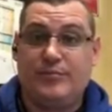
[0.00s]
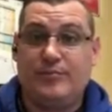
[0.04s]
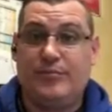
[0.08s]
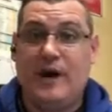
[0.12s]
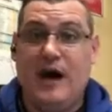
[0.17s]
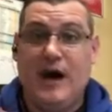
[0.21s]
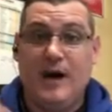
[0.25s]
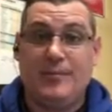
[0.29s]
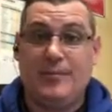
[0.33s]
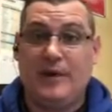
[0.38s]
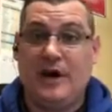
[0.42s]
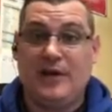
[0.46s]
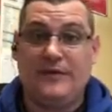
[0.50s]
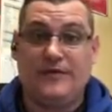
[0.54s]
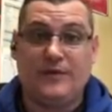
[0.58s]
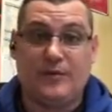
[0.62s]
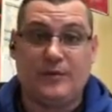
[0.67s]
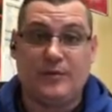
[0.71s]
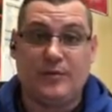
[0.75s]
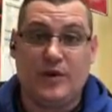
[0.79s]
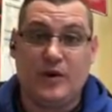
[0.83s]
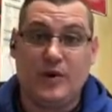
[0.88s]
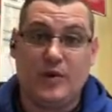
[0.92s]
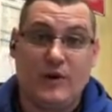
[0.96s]
pop off
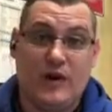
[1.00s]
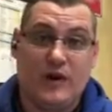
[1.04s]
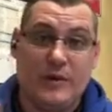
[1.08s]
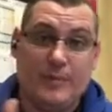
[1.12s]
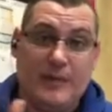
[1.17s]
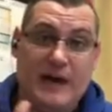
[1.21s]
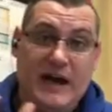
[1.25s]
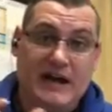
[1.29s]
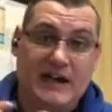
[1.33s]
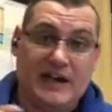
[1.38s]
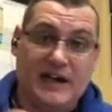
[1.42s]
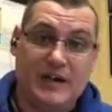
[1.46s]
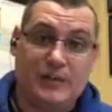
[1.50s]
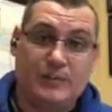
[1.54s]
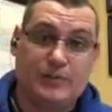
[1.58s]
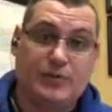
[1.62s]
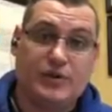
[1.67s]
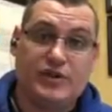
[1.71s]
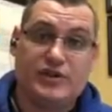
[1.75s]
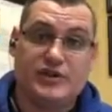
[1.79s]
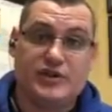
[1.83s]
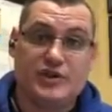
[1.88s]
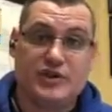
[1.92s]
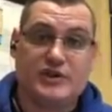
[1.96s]
the Pro One magnet and
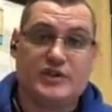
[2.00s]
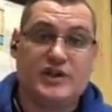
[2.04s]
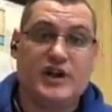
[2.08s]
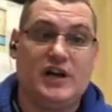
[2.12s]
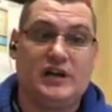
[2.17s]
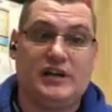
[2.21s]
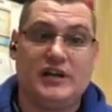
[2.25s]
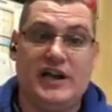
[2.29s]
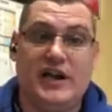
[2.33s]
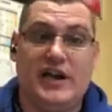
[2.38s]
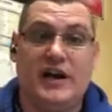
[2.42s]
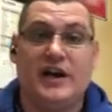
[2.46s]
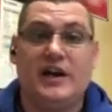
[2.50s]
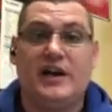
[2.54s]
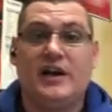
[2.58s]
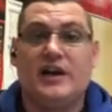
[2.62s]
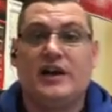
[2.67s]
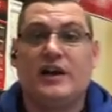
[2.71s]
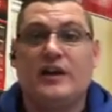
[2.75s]
put yours on there.